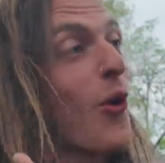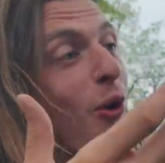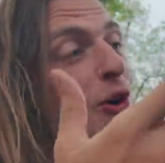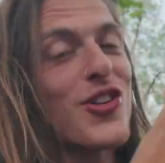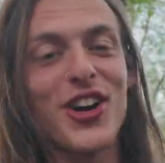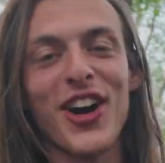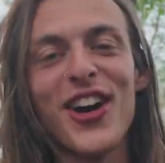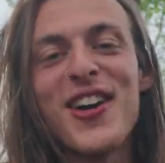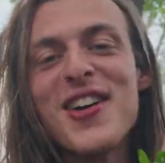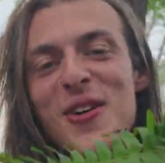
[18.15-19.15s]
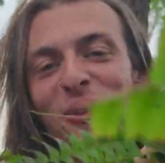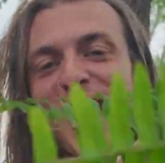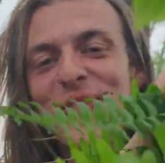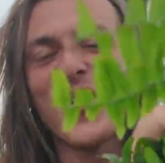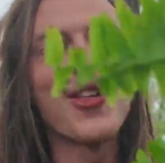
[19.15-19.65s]
or girl,
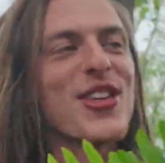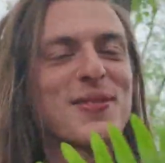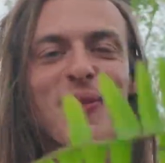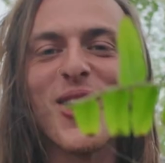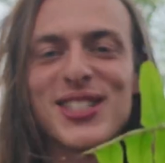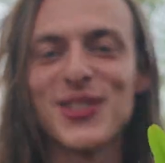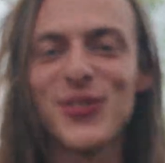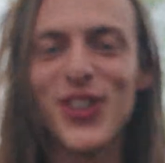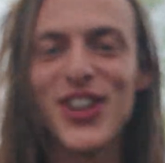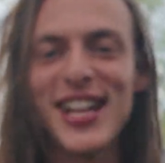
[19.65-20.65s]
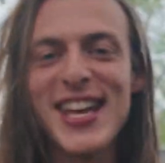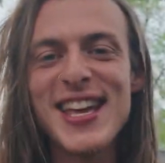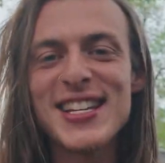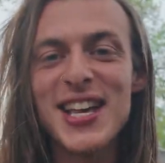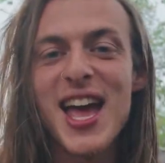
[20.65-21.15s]
whatever this Boston Fern
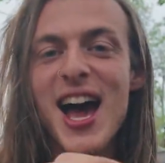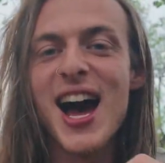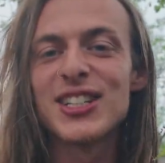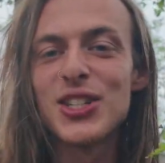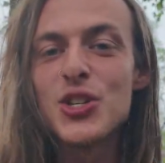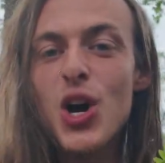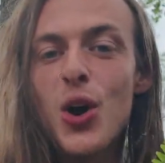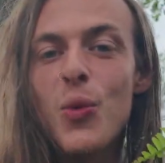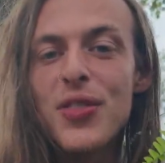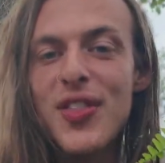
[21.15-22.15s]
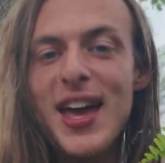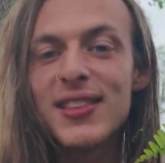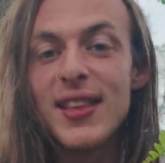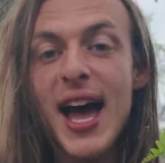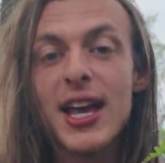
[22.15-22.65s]
is, to know what they
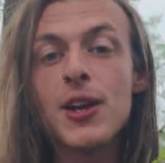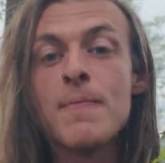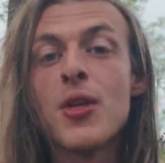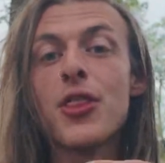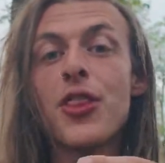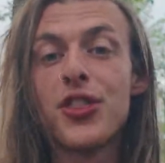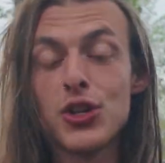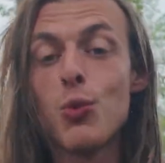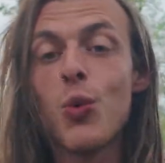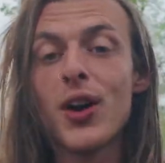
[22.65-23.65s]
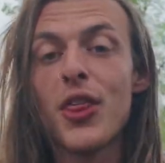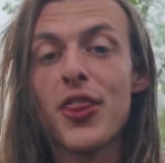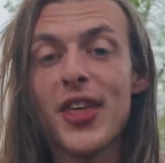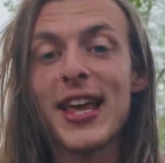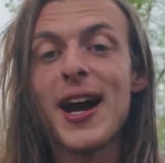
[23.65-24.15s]
like, you want to
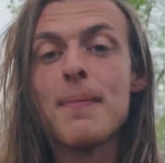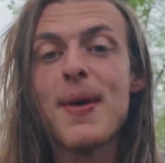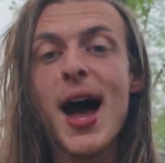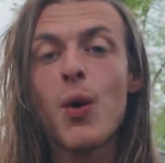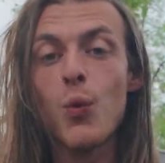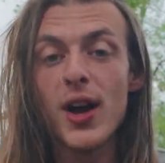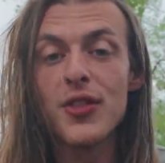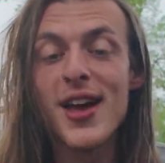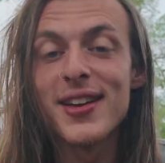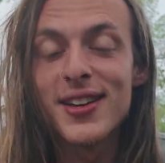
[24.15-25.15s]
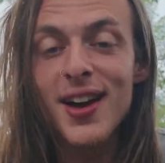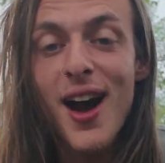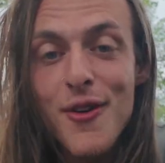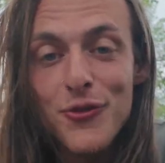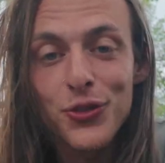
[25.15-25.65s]
think about where they
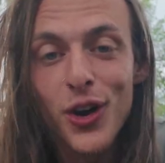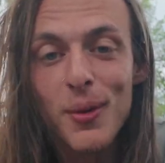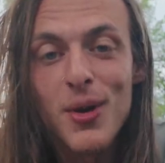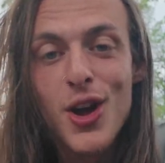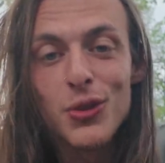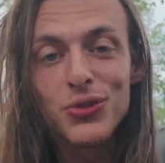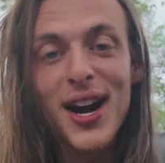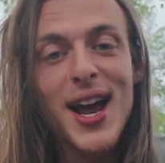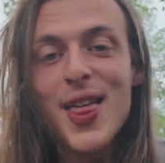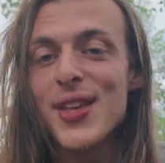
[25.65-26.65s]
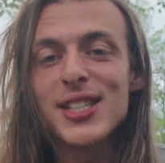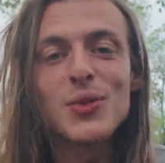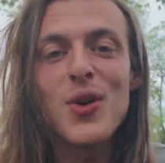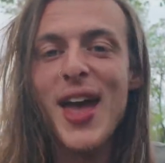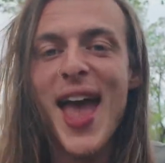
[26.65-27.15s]
come from, right? And this is
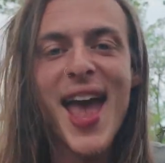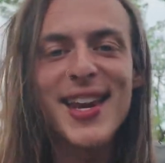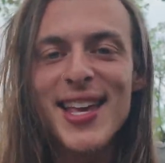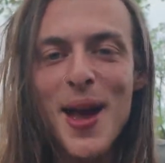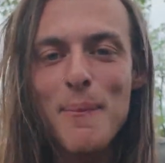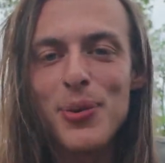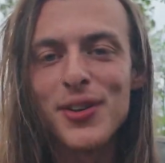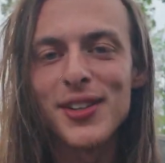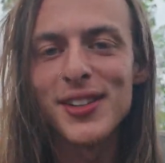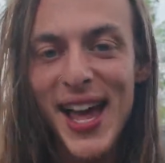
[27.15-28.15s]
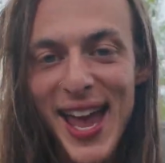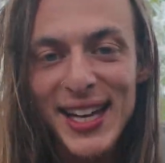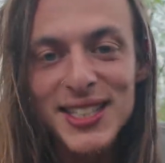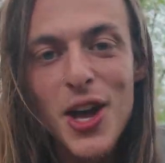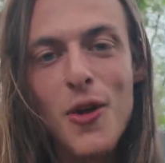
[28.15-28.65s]
with any
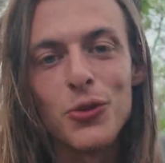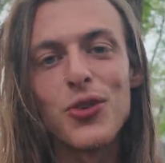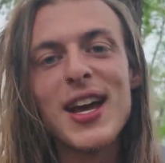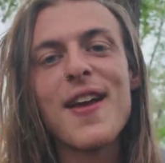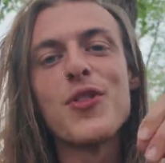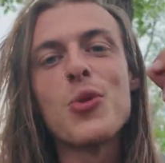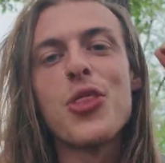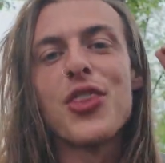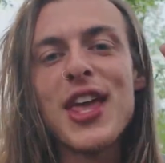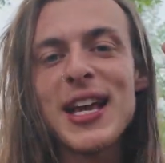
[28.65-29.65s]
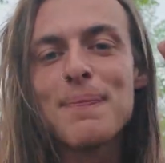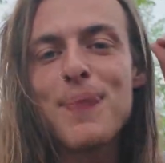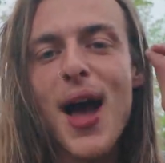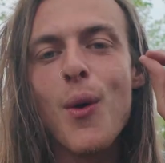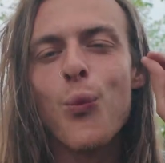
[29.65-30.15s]
plant, right? If you think
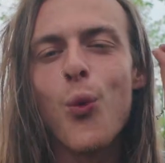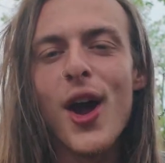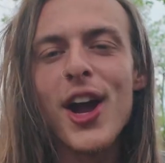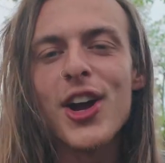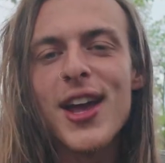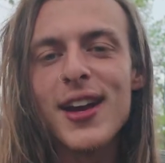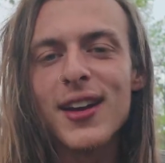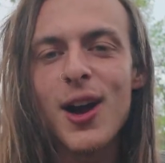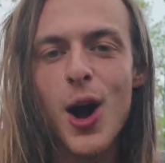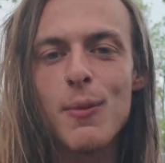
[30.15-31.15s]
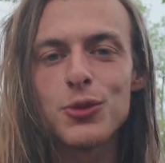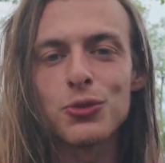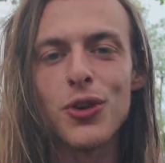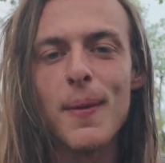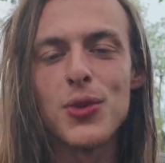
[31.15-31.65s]
about where it comes
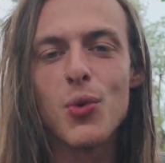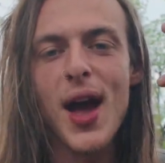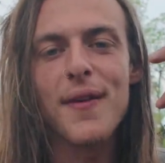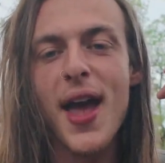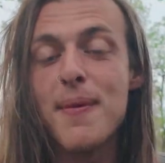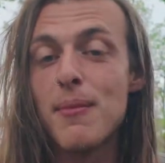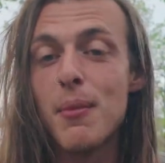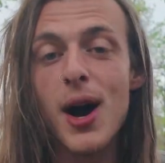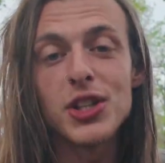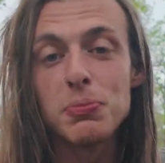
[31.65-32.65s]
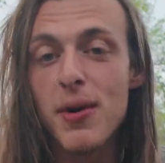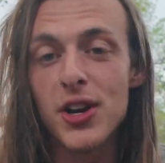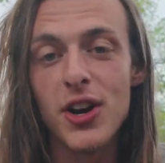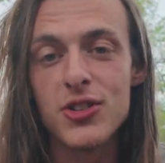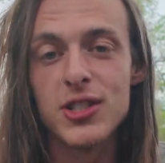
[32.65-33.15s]
from, you will have a much
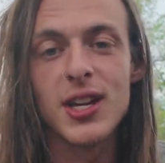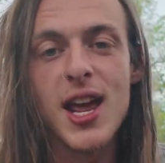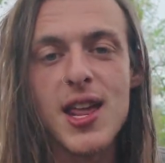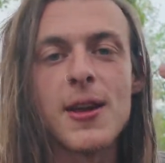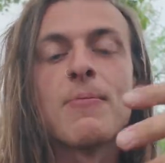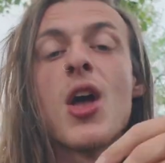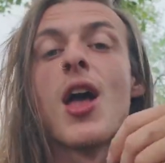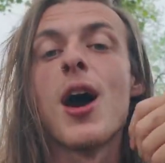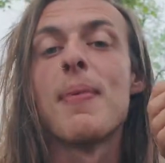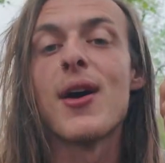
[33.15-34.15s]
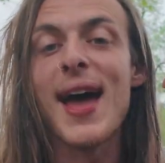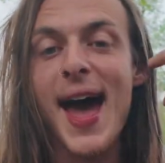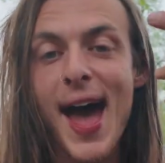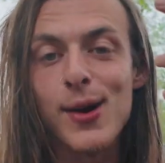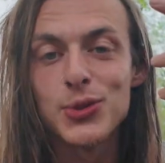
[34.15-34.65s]
better understanding about
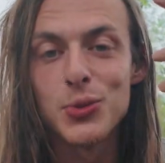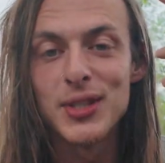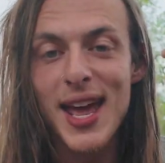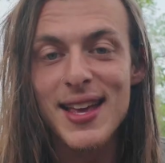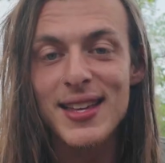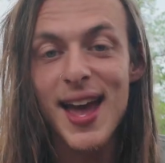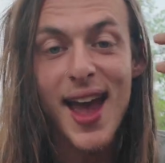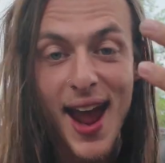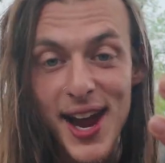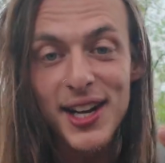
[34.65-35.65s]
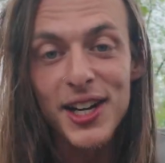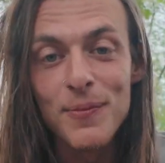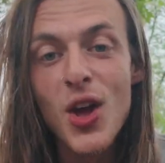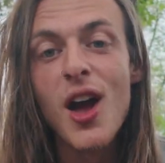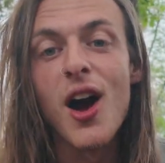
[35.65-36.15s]
how to take care
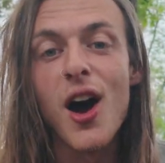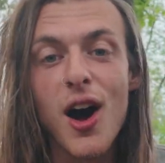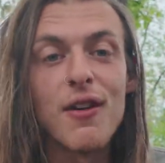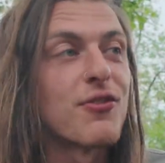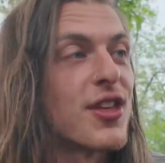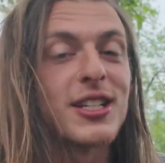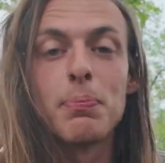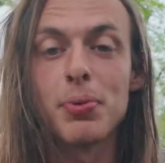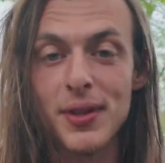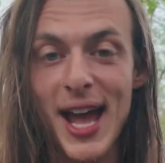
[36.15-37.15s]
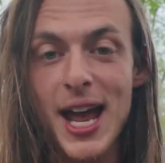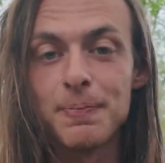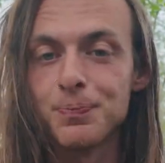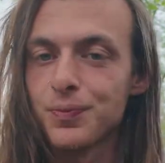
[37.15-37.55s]
of this plant.